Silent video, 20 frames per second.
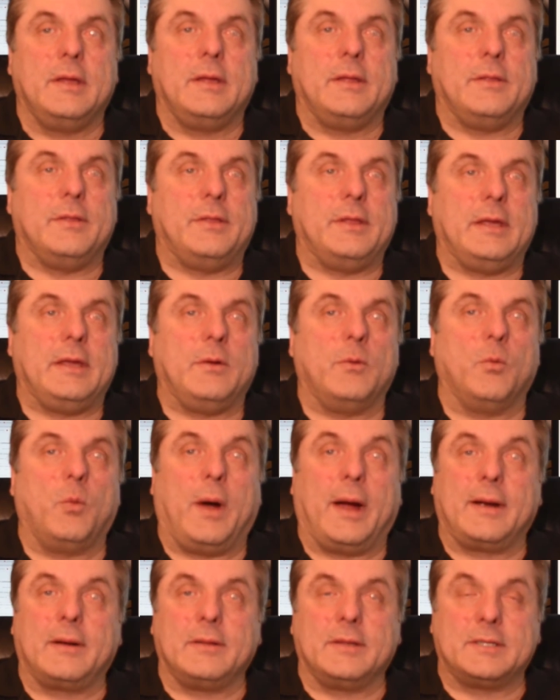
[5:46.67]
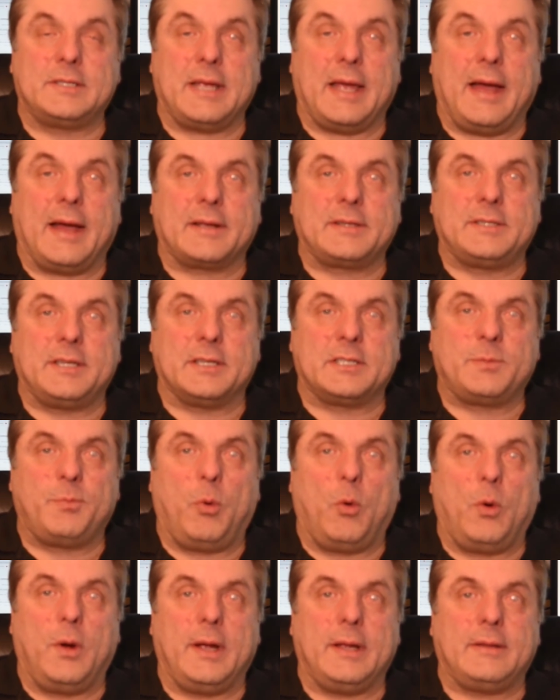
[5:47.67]
the wireless access
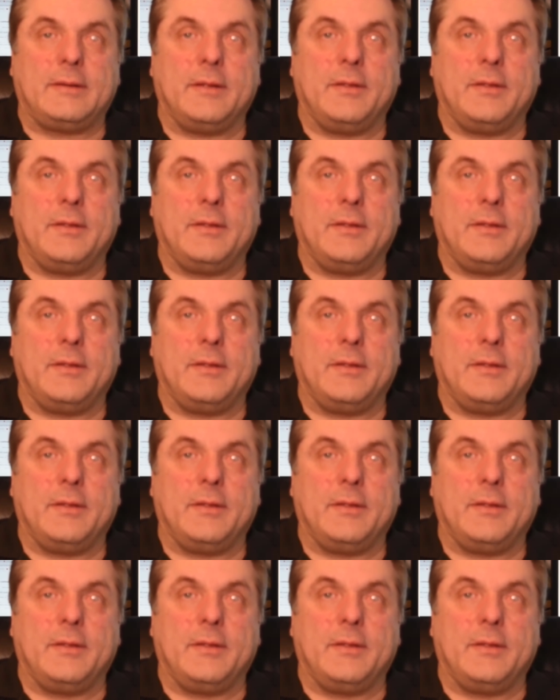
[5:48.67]
point.